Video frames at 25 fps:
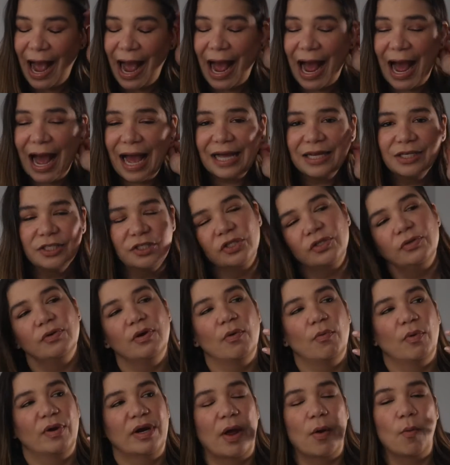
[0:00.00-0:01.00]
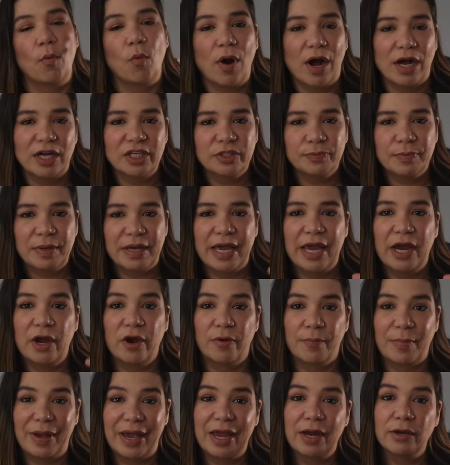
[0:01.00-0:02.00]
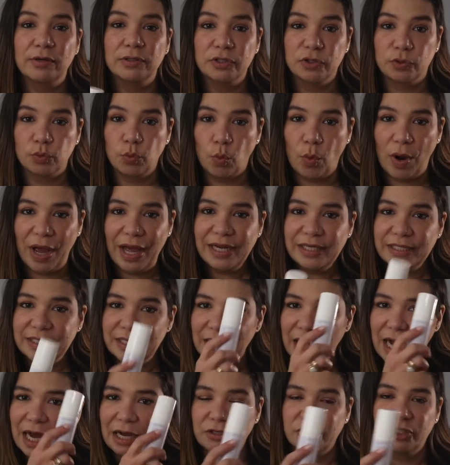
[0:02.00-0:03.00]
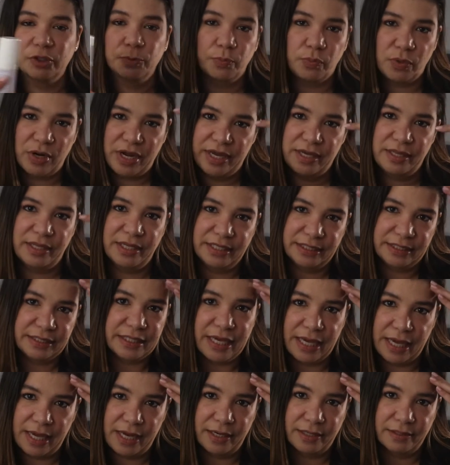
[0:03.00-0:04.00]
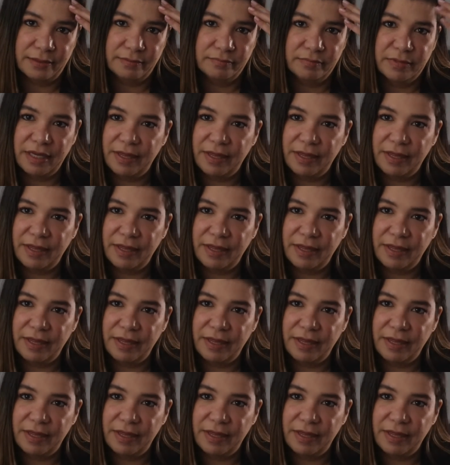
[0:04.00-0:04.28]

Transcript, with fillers: I do it when I wash my hair and my hair is wet, I'll spray this in.